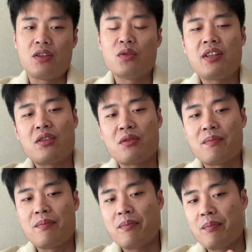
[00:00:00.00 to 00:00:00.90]
you need
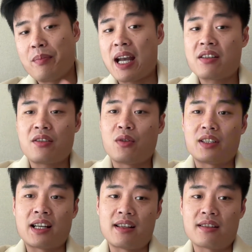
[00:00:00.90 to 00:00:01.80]
to batch
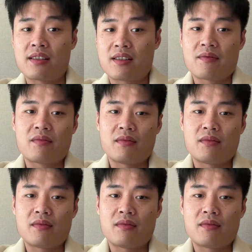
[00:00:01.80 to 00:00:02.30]
your tasks,